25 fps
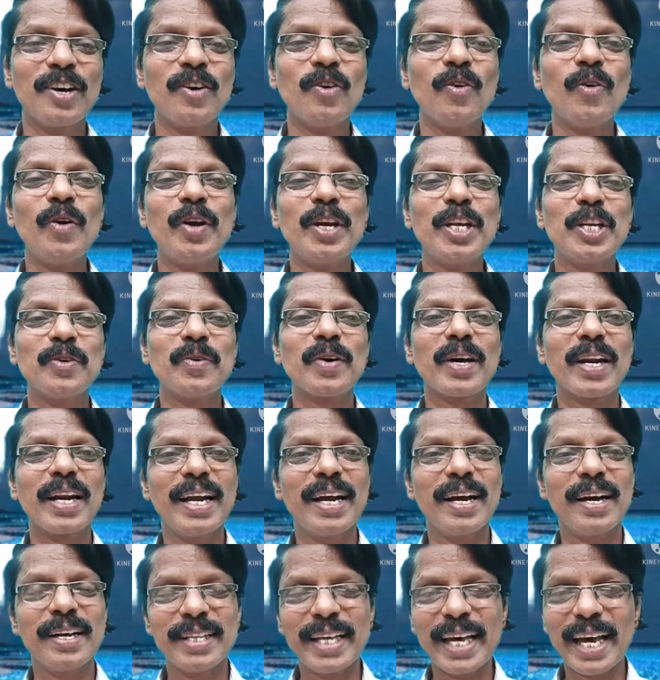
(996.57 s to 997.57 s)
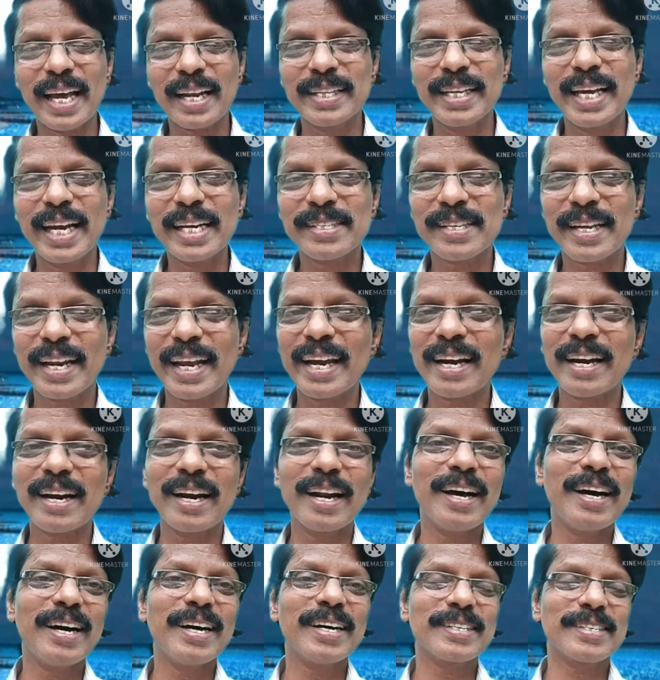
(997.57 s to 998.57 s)
going to their nursery
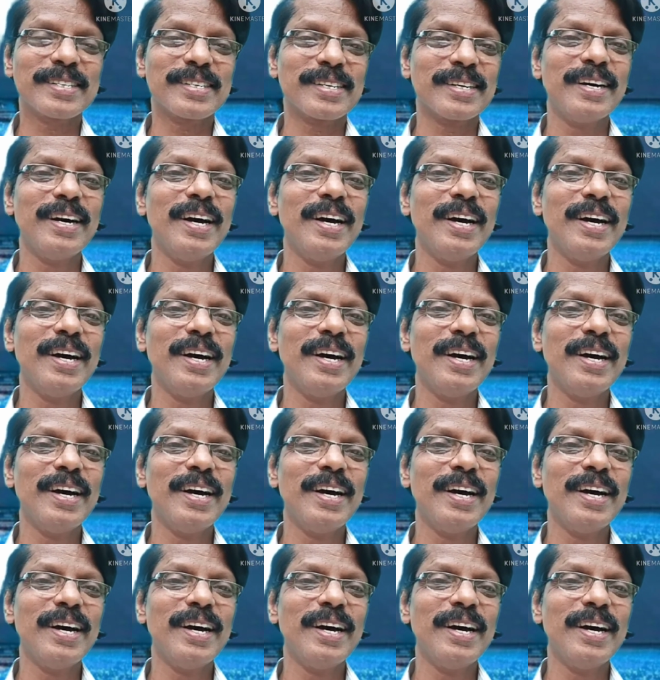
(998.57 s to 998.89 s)
class,